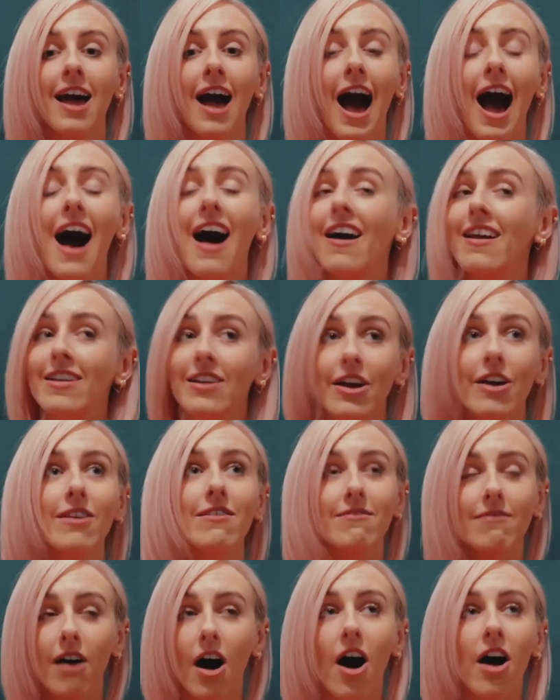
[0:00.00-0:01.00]
And
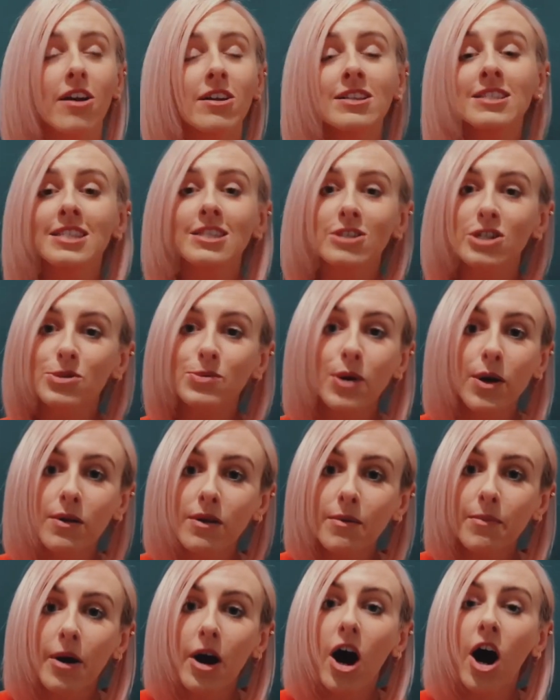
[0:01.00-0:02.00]
honestly, there's probably
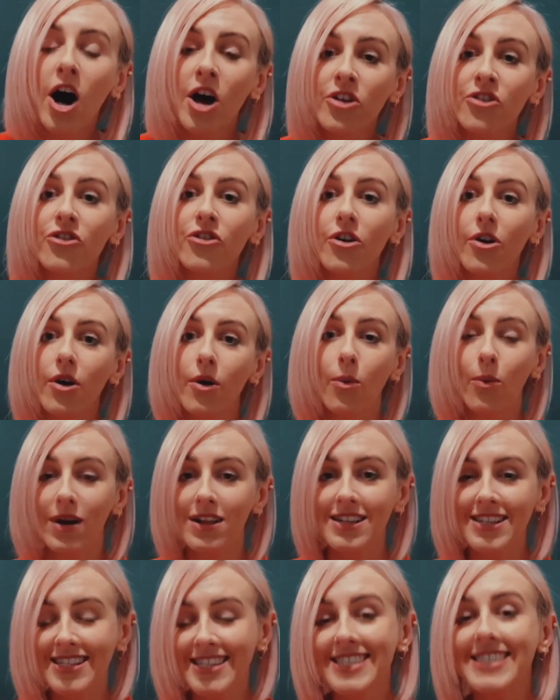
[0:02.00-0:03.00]
about 100
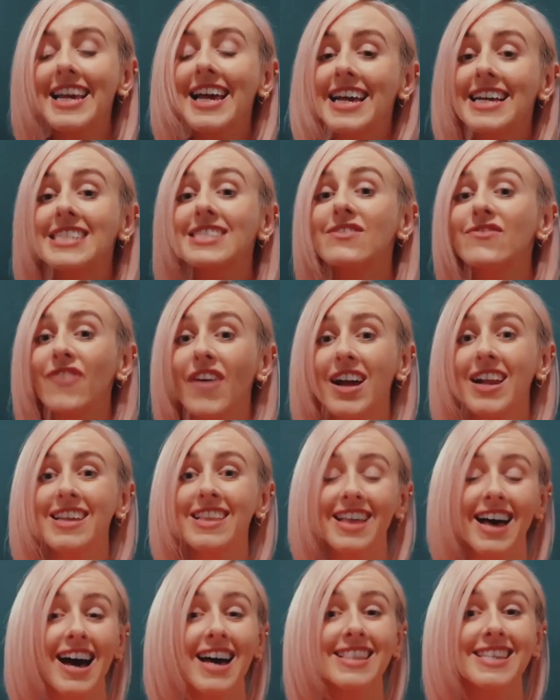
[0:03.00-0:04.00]
willing to testify to
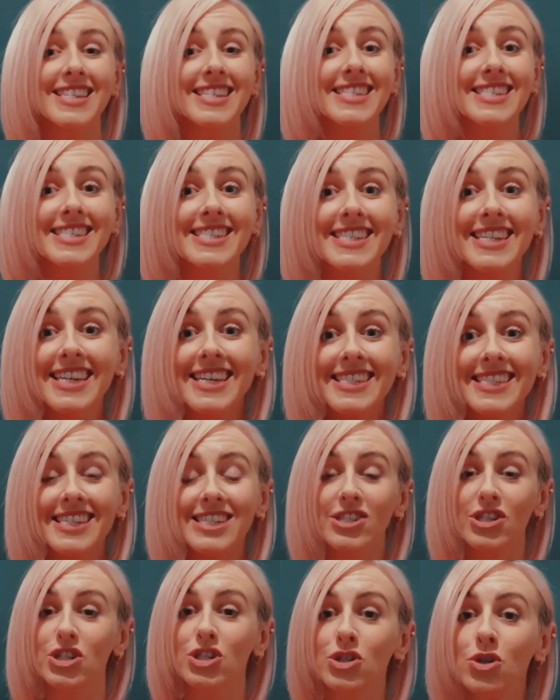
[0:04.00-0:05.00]
that. Stacey
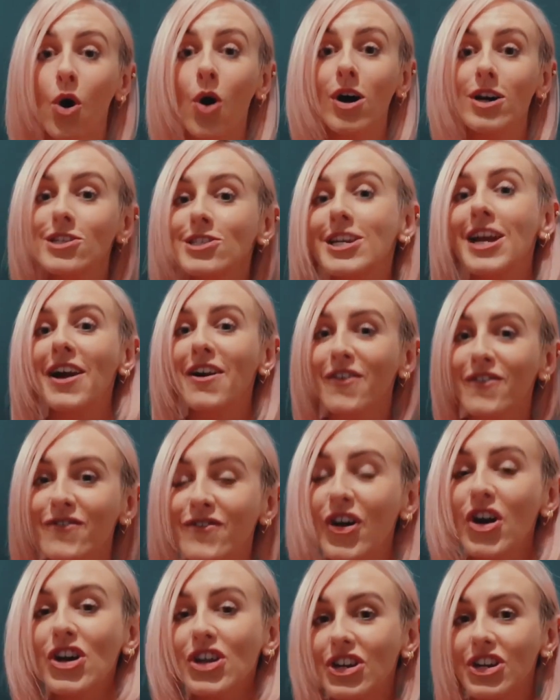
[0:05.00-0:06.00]
does not share
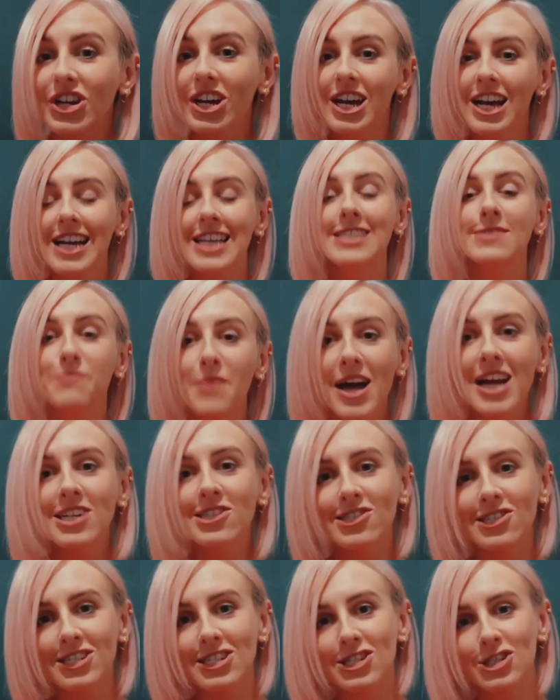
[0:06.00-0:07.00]
food,
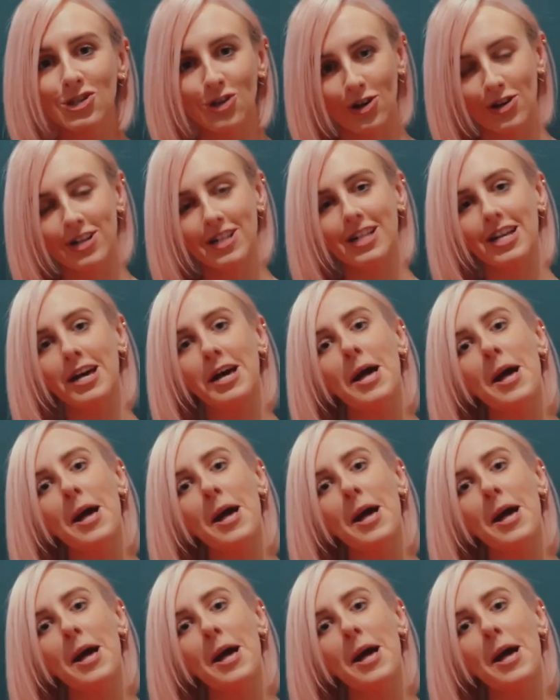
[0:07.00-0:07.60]
especially chocolate.